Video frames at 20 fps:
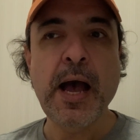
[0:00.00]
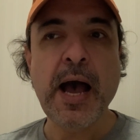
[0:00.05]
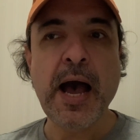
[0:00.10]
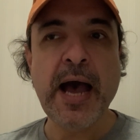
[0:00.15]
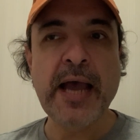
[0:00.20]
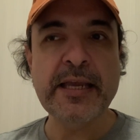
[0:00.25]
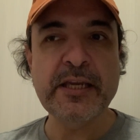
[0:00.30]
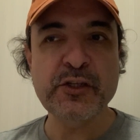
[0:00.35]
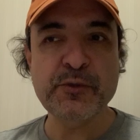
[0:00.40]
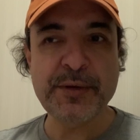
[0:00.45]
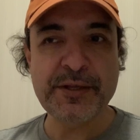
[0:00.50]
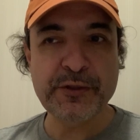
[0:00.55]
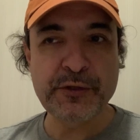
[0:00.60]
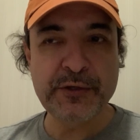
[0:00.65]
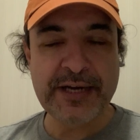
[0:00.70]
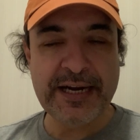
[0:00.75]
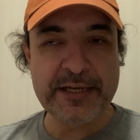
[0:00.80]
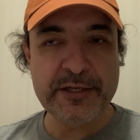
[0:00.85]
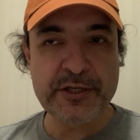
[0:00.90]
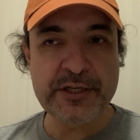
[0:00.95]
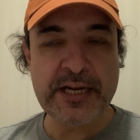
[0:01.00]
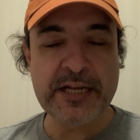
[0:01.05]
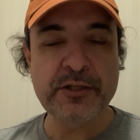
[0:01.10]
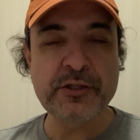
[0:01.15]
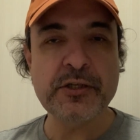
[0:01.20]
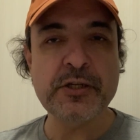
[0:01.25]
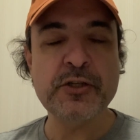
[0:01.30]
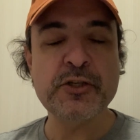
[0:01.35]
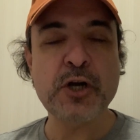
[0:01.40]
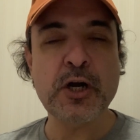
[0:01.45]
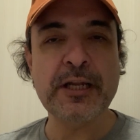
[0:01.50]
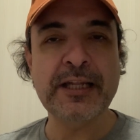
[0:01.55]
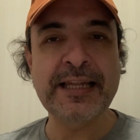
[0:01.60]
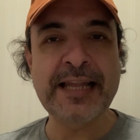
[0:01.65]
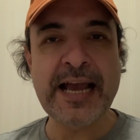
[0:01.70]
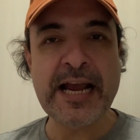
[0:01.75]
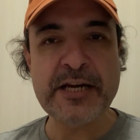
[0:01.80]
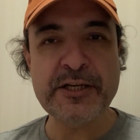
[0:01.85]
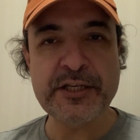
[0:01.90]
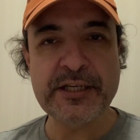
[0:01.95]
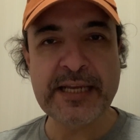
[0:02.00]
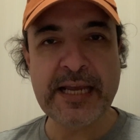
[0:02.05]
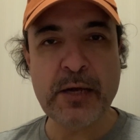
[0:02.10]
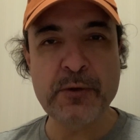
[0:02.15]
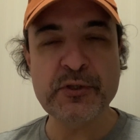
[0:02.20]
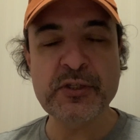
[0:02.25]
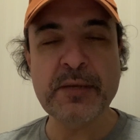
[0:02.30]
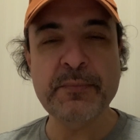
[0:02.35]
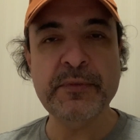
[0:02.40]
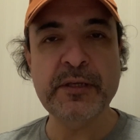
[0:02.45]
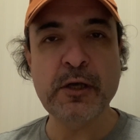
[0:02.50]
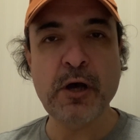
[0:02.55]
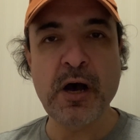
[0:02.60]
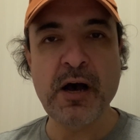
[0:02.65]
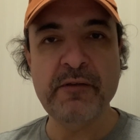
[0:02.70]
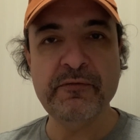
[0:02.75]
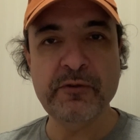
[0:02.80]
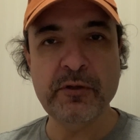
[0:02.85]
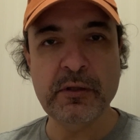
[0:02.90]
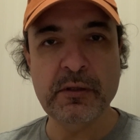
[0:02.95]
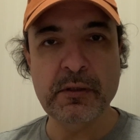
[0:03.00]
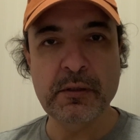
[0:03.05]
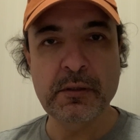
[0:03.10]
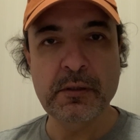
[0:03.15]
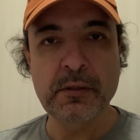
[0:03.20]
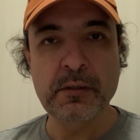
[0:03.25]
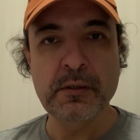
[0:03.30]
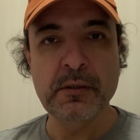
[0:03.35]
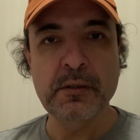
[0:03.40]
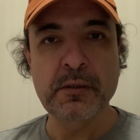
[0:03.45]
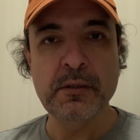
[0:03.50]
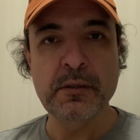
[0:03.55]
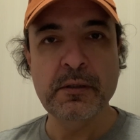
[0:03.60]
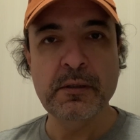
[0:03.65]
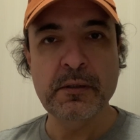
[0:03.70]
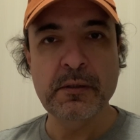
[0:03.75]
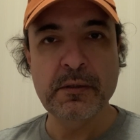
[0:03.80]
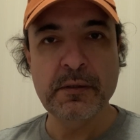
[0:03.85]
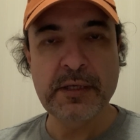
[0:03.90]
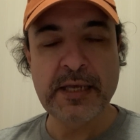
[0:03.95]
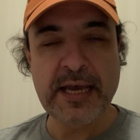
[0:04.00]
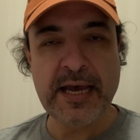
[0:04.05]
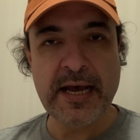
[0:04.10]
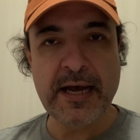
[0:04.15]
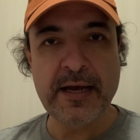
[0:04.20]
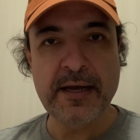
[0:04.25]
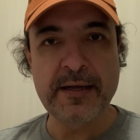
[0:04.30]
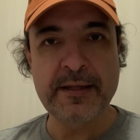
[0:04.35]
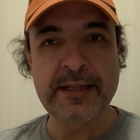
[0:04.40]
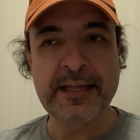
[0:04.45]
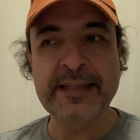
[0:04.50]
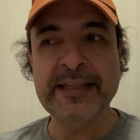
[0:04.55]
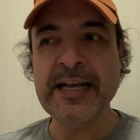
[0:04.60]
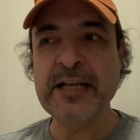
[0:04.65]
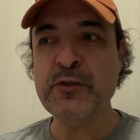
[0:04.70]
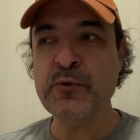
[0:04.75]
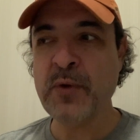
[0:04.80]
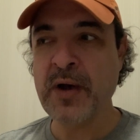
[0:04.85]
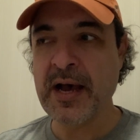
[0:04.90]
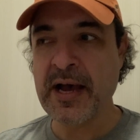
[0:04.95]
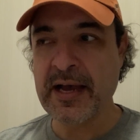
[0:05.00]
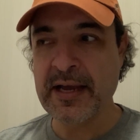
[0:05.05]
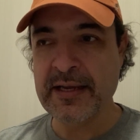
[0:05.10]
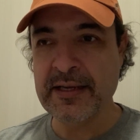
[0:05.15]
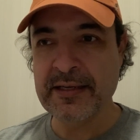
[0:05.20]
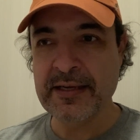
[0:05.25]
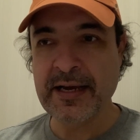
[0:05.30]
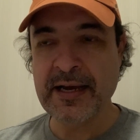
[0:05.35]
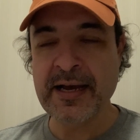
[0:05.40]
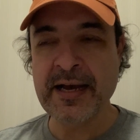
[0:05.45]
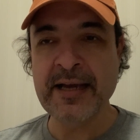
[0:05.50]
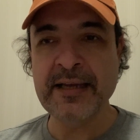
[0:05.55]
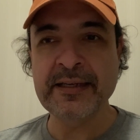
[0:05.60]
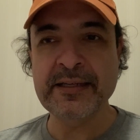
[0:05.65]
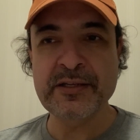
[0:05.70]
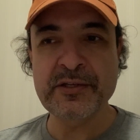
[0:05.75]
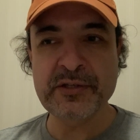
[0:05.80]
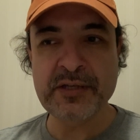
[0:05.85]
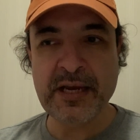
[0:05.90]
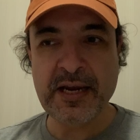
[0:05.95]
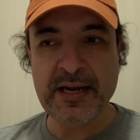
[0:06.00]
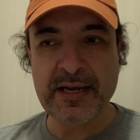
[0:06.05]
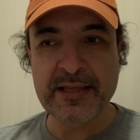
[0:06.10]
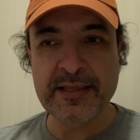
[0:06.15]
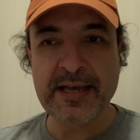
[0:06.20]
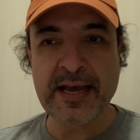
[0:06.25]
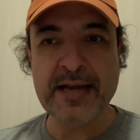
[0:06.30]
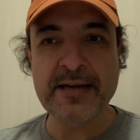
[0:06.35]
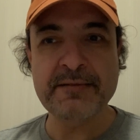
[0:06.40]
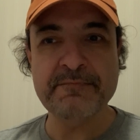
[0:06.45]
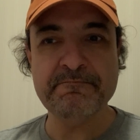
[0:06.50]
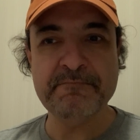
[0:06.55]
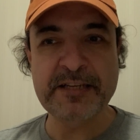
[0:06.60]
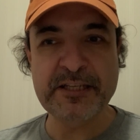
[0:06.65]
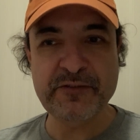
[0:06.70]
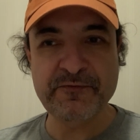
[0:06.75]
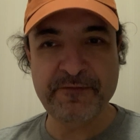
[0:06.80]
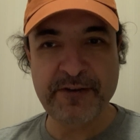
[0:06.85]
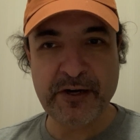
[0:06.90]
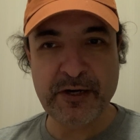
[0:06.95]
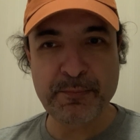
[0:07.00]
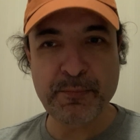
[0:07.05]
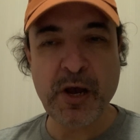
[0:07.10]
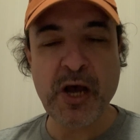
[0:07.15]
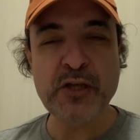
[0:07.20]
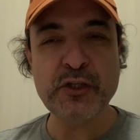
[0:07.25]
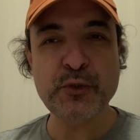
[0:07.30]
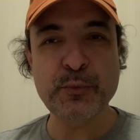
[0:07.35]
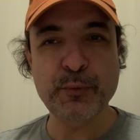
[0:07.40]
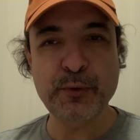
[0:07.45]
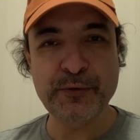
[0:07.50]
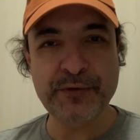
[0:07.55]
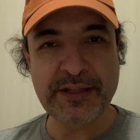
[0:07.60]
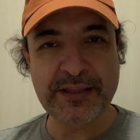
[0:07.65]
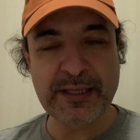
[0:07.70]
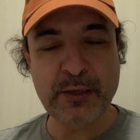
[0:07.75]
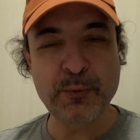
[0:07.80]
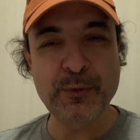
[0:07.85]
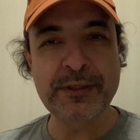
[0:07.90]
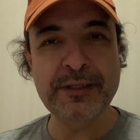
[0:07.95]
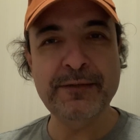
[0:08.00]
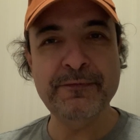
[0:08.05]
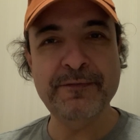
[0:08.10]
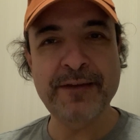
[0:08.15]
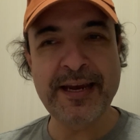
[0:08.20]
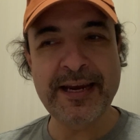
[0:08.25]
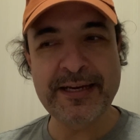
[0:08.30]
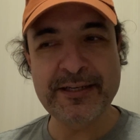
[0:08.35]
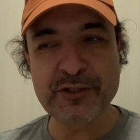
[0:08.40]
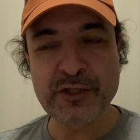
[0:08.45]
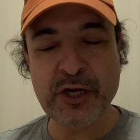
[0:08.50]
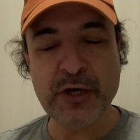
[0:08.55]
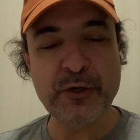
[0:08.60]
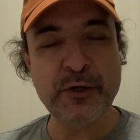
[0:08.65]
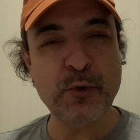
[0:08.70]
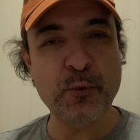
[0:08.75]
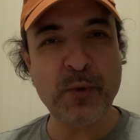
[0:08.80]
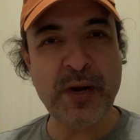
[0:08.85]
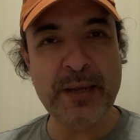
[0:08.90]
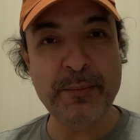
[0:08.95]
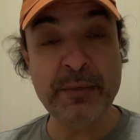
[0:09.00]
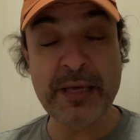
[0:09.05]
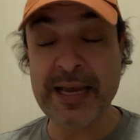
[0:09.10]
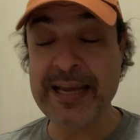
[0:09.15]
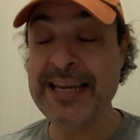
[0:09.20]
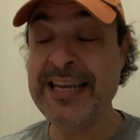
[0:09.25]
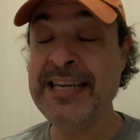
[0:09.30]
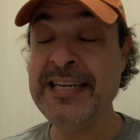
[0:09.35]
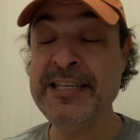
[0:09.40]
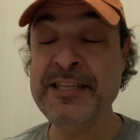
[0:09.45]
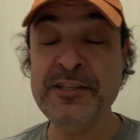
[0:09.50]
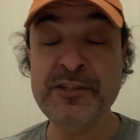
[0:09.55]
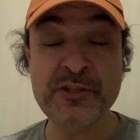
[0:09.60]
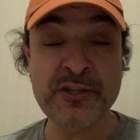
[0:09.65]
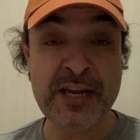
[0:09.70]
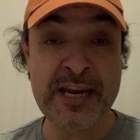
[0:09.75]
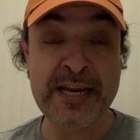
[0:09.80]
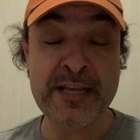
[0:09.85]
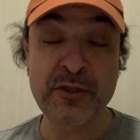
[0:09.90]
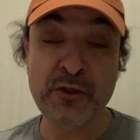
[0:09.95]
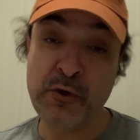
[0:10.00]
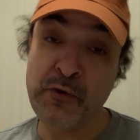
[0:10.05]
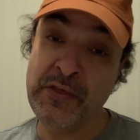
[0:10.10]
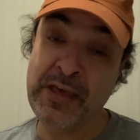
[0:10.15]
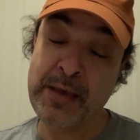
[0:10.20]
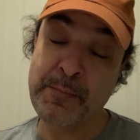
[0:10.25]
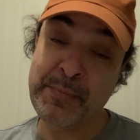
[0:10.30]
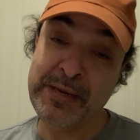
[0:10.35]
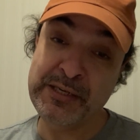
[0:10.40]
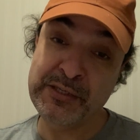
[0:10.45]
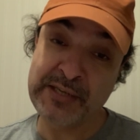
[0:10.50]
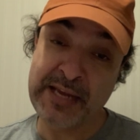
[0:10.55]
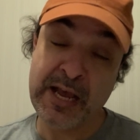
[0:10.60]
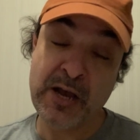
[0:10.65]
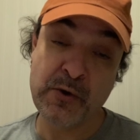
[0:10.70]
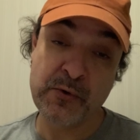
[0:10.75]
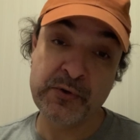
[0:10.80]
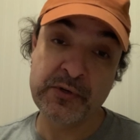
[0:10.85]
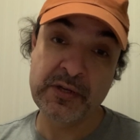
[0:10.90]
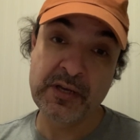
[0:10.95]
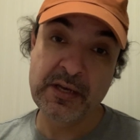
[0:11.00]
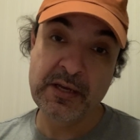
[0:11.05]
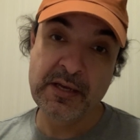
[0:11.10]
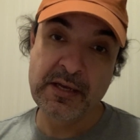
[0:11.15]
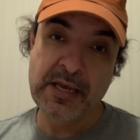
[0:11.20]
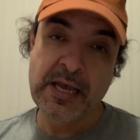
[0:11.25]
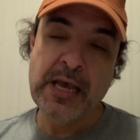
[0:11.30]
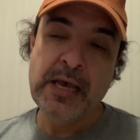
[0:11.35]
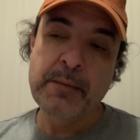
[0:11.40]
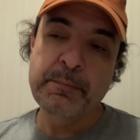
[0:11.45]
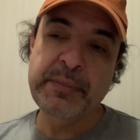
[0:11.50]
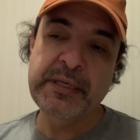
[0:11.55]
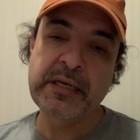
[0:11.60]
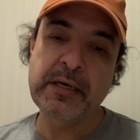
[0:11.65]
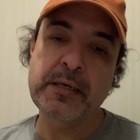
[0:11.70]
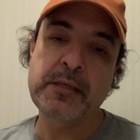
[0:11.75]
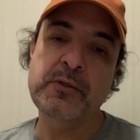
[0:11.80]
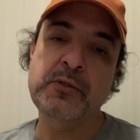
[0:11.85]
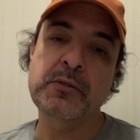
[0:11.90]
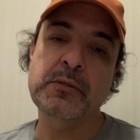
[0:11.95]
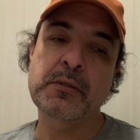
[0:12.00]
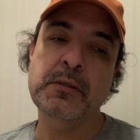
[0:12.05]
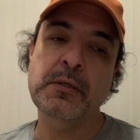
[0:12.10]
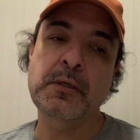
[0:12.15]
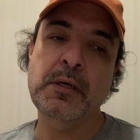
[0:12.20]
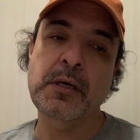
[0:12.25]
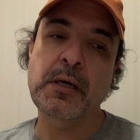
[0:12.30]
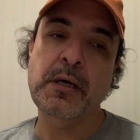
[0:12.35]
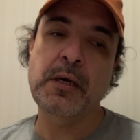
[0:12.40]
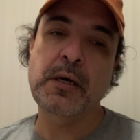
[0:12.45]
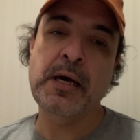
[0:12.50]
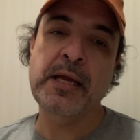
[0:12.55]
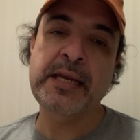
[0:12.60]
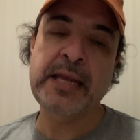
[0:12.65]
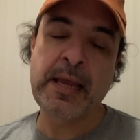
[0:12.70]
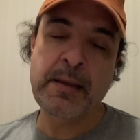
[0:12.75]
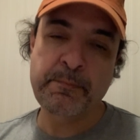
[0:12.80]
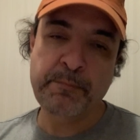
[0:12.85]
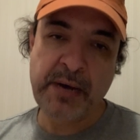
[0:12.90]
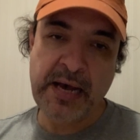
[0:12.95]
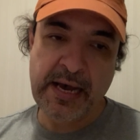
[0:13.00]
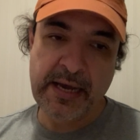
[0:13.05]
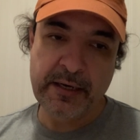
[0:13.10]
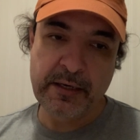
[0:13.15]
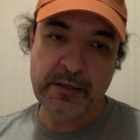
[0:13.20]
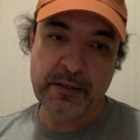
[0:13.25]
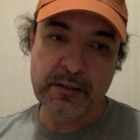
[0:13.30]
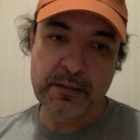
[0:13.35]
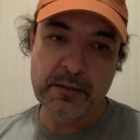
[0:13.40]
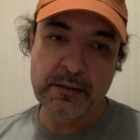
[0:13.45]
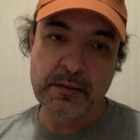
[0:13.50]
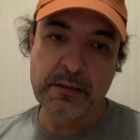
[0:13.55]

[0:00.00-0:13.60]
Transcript: I expect the United States to start lashing out something awful. Yeah, and that's why I can say that it's very possible that they will invade Saudi Arabia, insane though that may sound. Because an empire,